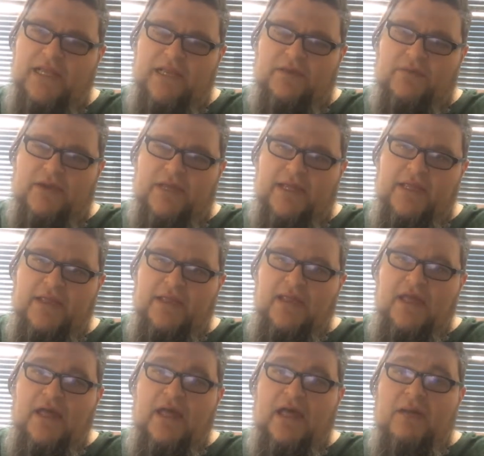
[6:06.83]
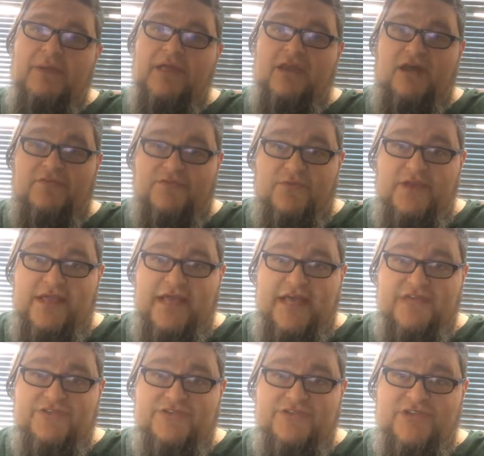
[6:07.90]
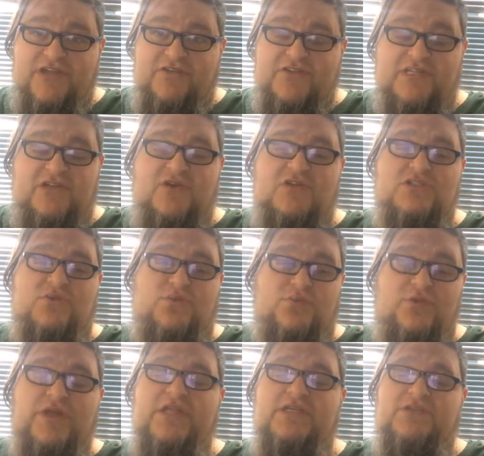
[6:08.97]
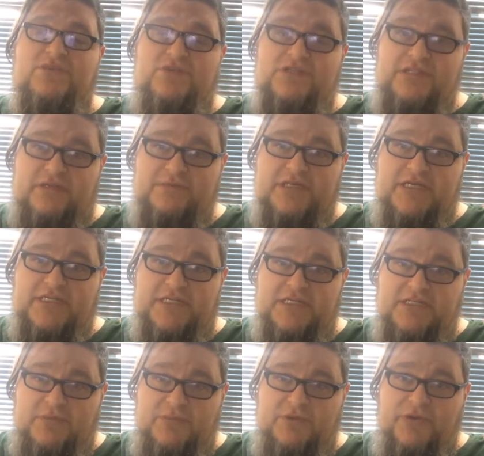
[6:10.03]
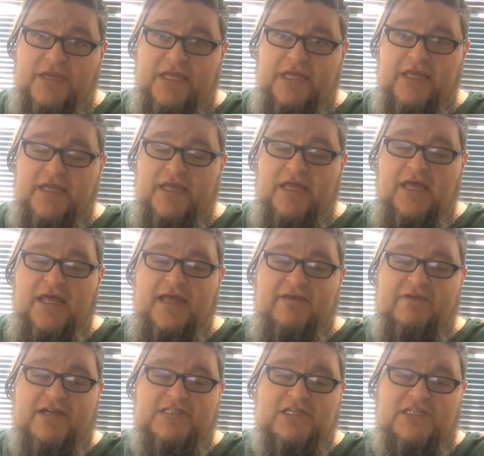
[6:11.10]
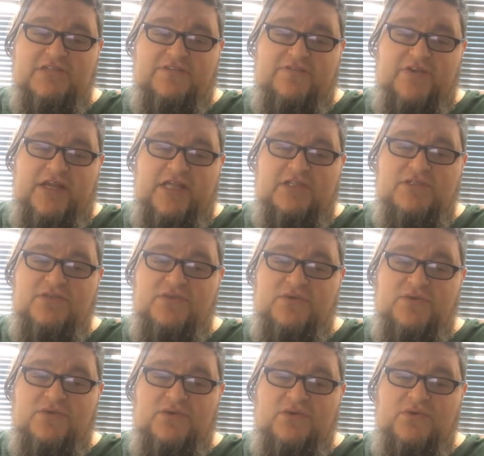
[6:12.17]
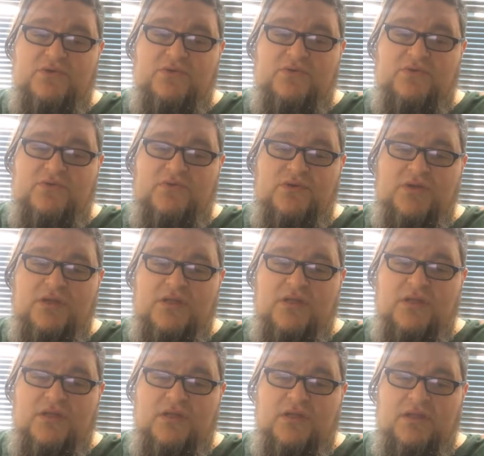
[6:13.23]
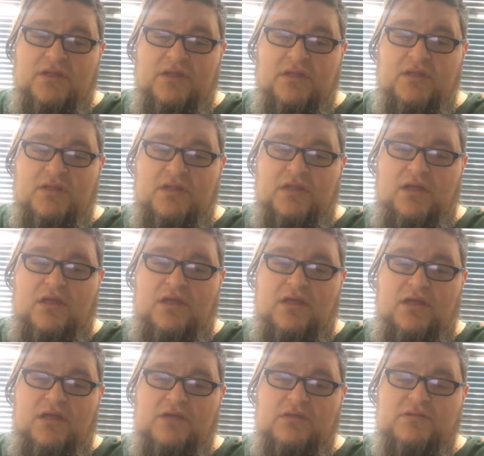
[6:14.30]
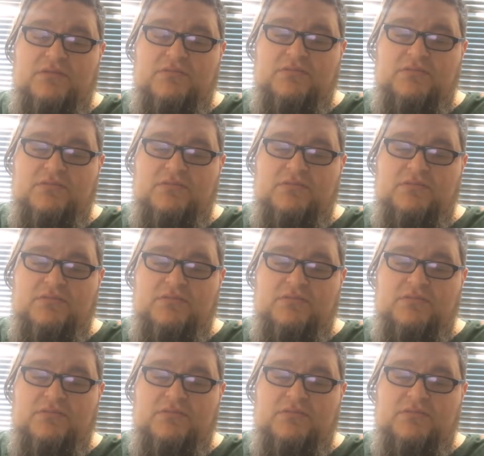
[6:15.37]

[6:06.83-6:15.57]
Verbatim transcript: anyway. I'm gonna get off the recaster stuff because I know it's a really sore subject in this community. I've got tons of friends who who uh,